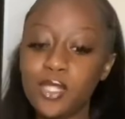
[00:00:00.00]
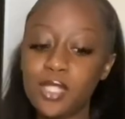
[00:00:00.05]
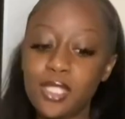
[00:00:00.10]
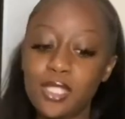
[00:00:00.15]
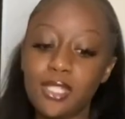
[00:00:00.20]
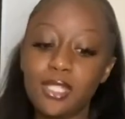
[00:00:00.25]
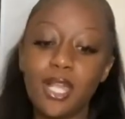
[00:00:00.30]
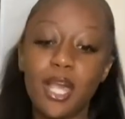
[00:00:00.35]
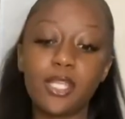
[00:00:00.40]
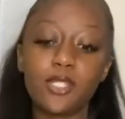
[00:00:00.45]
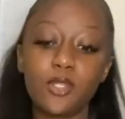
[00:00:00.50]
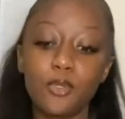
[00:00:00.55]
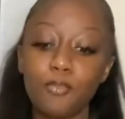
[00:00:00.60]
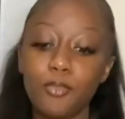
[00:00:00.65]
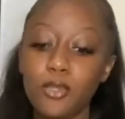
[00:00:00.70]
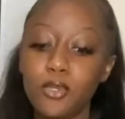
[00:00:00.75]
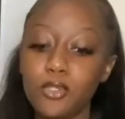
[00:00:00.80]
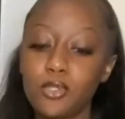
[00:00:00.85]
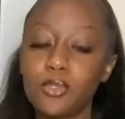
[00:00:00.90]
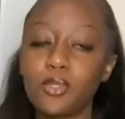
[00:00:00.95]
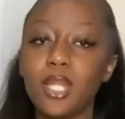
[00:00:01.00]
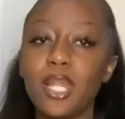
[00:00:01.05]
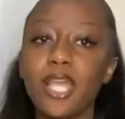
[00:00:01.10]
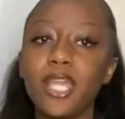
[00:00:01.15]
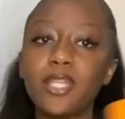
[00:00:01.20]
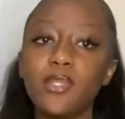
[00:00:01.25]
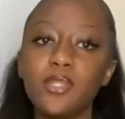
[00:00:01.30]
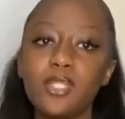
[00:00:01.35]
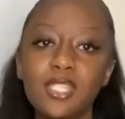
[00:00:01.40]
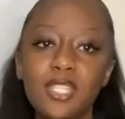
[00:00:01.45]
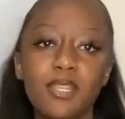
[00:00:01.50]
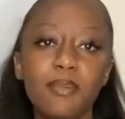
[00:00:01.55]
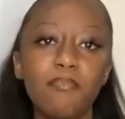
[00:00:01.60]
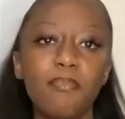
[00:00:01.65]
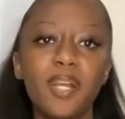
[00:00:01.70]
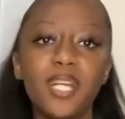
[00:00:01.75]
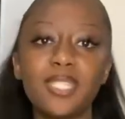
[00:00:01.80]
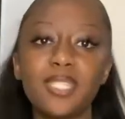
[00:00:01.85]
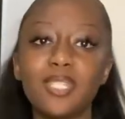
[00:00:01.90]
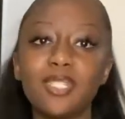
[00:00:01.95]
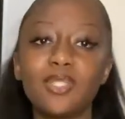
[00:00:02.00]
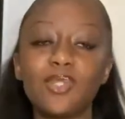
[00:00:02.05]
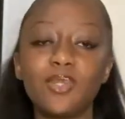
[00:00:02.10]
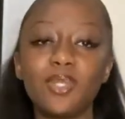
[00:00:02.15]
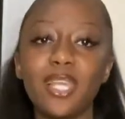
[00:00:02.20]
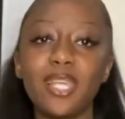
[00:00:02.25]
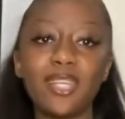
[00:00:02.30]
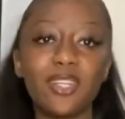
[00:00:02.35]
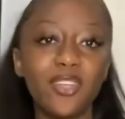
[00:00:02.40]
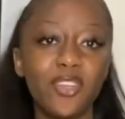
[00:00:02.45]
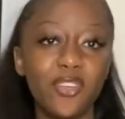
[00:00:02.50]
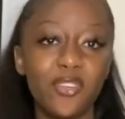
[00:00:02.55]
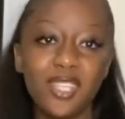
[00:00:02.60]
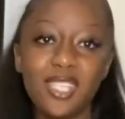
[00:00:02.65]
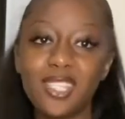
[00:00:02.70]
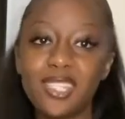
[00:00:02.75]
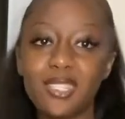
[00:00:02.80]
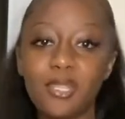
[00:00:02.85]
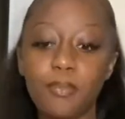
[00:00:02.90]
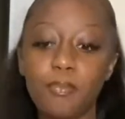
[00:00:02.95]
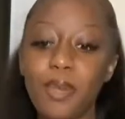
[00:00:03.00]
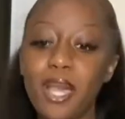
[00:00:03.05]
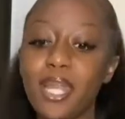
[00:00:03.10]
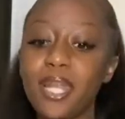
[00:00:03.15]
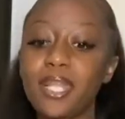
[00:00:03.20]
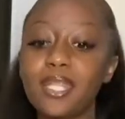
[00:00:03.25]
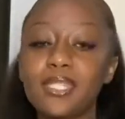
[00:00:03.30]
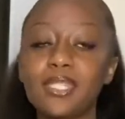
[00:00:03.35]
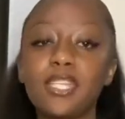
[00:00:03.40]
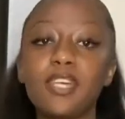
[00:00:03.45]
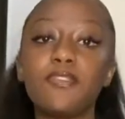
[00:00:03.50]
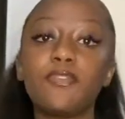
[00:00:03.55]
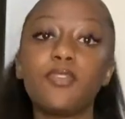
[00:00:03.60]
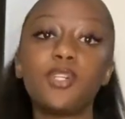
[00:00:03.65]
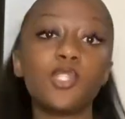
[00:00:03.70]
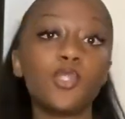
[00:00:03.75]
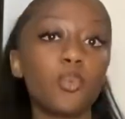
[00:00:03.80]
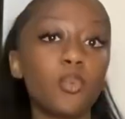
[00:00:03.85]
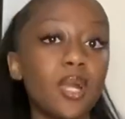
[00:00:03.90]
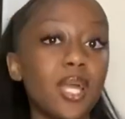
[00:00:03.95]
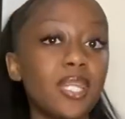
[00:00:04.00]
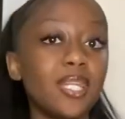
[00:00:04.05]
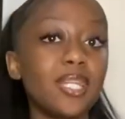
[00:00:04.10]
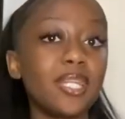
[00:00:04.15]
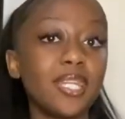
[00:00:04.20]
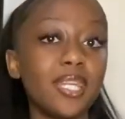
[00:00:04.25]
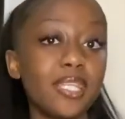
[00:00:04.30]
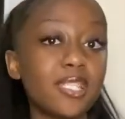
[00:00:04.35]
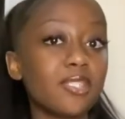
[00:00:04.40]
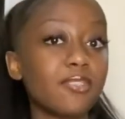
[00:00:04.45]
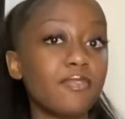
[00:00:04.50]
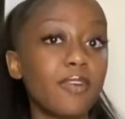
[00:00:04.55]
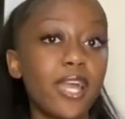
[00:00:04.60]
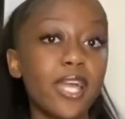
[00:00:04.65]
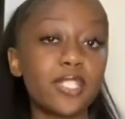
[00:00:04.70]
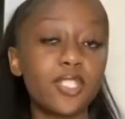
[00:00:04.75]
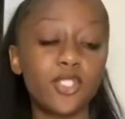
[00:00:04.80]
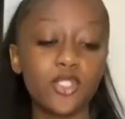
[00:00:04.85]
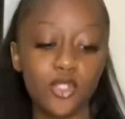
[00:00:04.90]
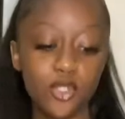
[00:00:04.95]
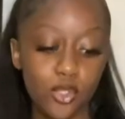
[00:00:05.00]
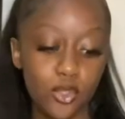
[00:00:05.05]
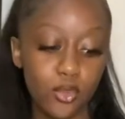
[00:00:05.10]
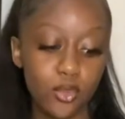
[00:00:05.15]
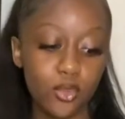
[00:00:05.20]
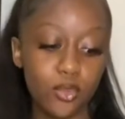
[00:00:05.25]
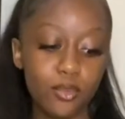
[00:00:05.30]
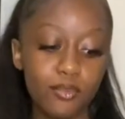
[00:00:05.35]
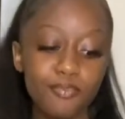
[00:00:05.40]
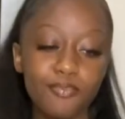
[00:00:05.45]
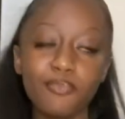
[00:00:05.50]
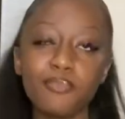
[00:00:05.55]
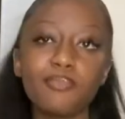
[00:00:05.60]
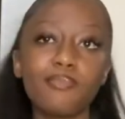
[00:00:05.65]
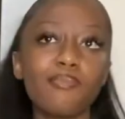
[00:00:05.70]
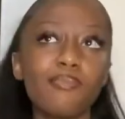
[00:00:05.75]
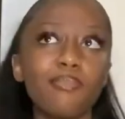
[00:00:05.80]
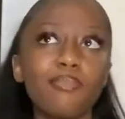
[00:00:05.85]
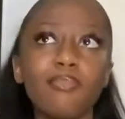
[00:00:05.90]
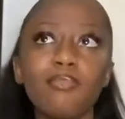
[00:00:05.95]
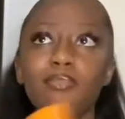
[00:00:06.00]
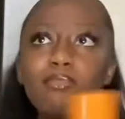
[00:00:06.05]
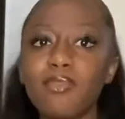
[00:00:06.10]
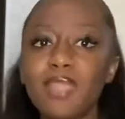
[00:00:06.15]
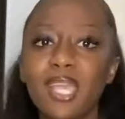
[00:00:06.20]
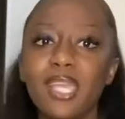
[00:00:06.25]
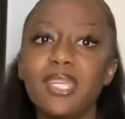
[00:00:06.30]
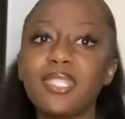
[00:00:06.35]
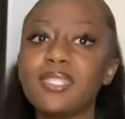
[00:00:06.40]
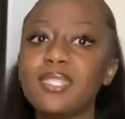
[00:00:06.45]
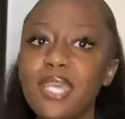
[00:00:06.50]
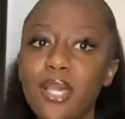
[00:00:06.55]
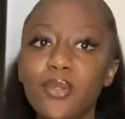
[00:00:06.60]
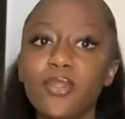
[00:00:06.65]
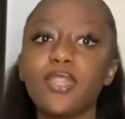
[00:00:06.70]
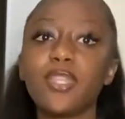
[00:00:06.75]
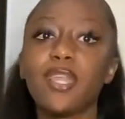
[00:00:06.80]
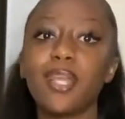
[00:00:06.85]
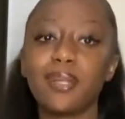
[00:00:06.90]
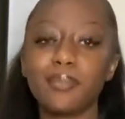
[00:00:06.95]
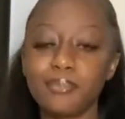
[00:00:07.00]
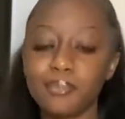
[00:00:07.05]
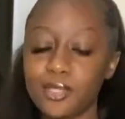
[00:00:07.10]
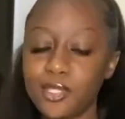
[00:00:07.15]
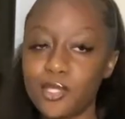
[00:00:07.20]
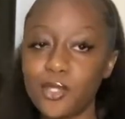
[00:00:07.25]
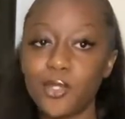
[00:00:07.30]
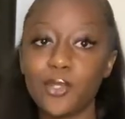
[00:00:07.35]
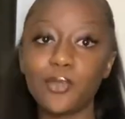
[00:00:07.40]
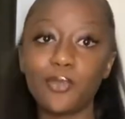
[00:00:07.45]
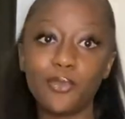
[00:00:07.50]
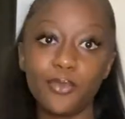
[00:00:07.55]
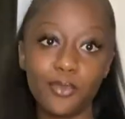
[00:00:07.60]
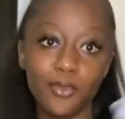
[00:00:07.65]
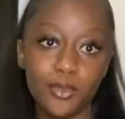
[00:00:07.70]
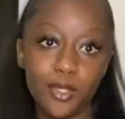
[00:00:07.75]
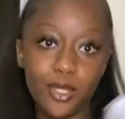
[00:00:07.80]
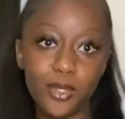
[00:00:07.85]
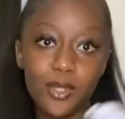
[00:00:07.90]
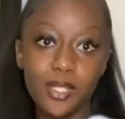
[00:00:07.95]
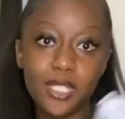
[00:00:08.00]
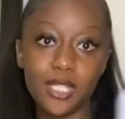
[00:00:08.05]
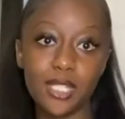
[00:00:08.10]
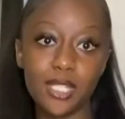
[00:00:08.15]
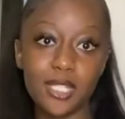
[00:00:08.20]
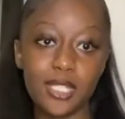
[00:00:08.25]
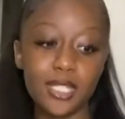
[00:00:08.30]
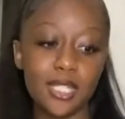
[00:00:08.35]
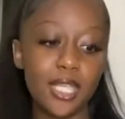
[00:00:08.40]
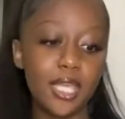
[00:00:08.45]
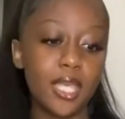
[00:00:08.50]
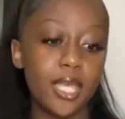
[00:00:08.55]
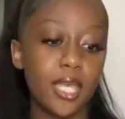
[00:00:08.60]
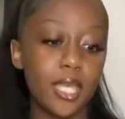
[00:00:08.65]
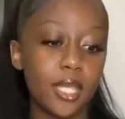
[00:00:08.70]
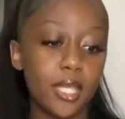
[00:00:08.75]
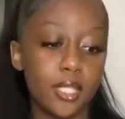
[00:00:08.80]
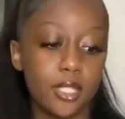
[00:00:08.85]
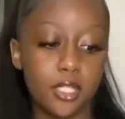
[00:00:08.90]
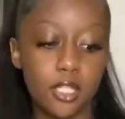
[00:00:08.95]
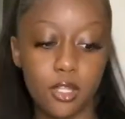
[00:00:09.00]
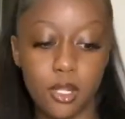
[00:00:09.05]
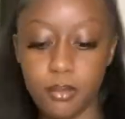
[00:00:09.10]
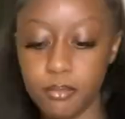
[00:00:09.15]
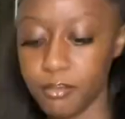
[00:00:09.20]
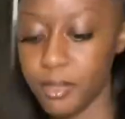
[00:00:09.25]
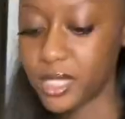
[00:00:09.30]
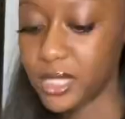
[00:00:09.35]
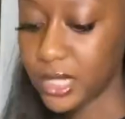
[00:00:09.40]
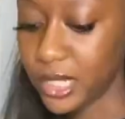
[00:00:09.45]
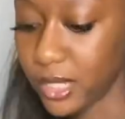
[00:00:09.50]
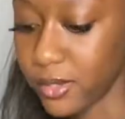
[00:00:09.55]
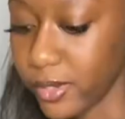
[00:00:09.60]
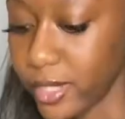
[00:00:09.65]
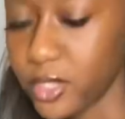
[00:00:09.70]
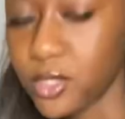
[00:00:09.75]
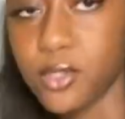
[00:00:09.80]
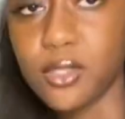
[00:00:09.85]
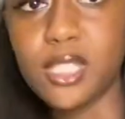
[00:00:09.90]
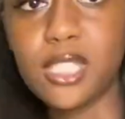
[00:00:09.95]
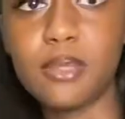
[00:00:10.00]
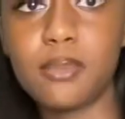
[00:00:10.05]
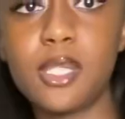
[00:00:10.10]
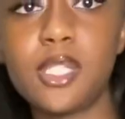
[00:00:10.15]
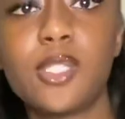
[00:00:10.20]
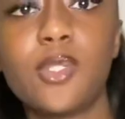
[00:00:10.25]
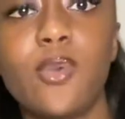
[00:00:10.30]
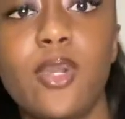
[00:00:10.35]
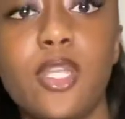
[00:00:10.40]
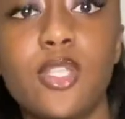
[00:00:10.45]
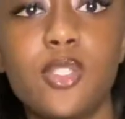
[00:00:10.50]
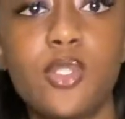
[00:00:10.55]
this as opposed to like using butter to like grease the pan and stuff, because one, less fat, two, it's healthier. So we use this. So I'm basically going to do is I'm just going